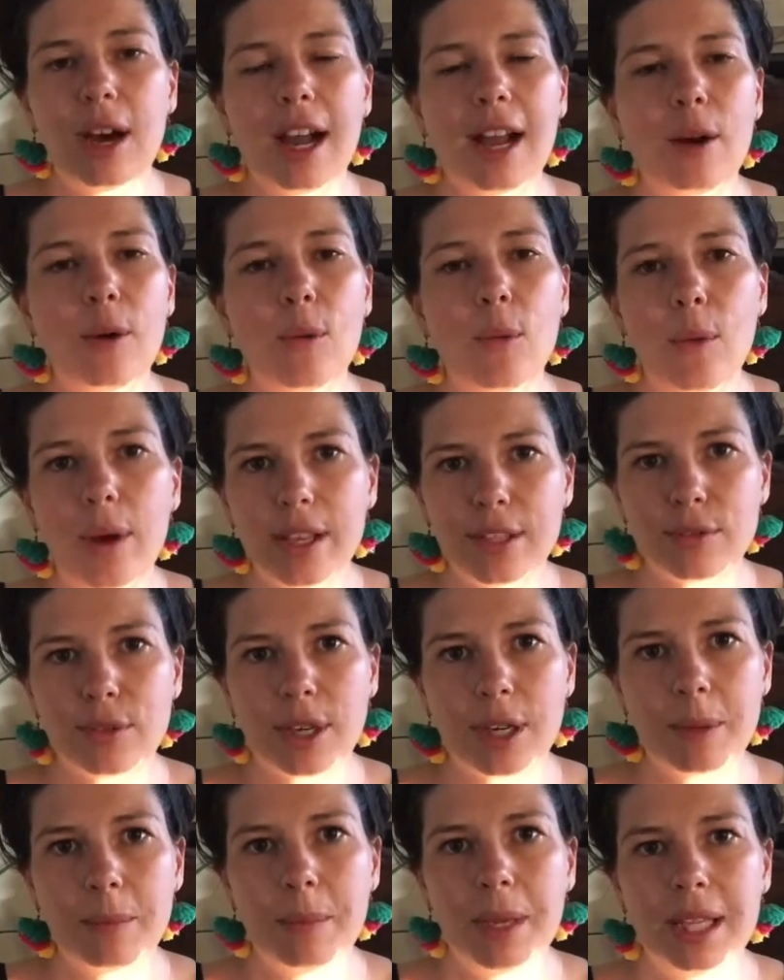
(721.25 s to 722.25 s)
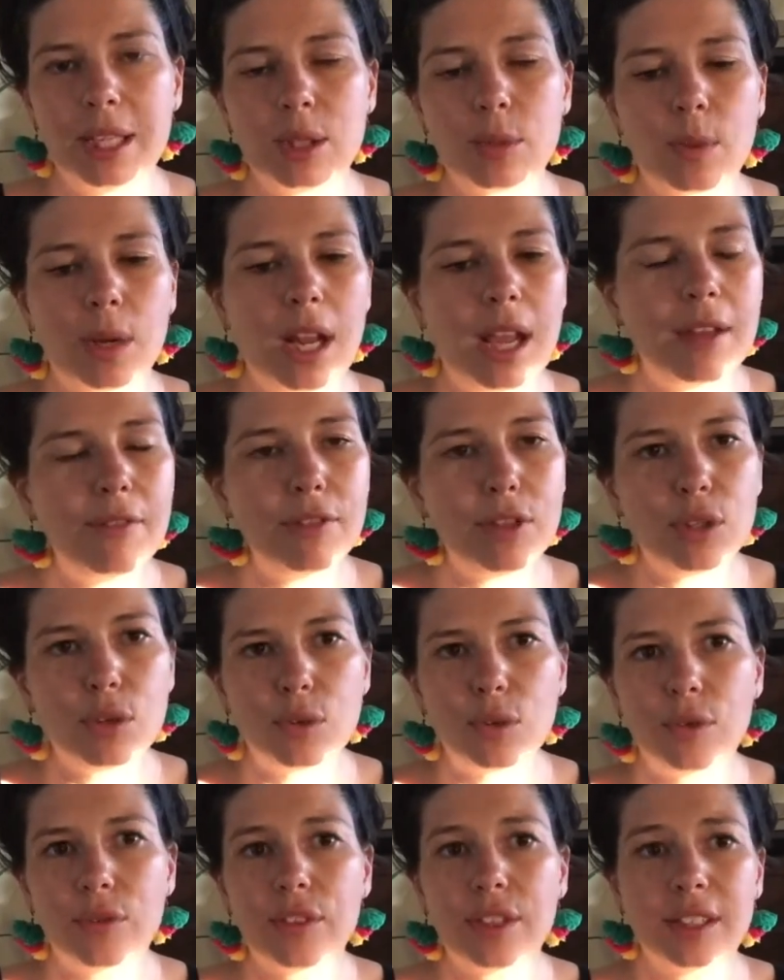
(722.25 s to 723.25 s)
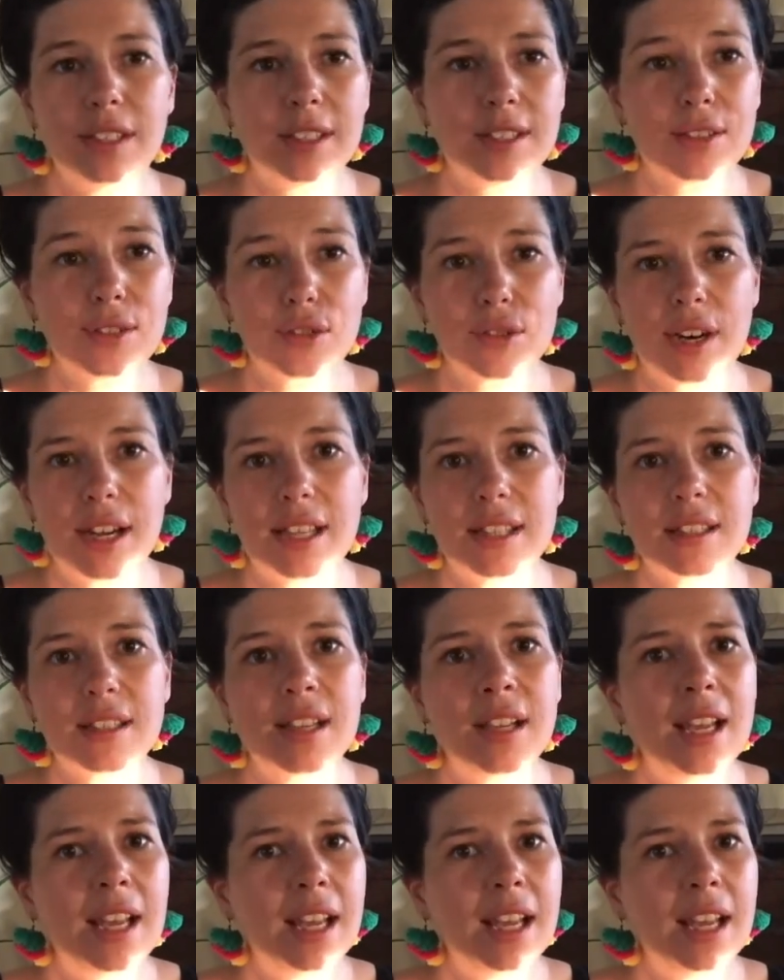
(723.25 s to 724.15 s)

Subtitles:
I always recommend whenever you're feeling stressed,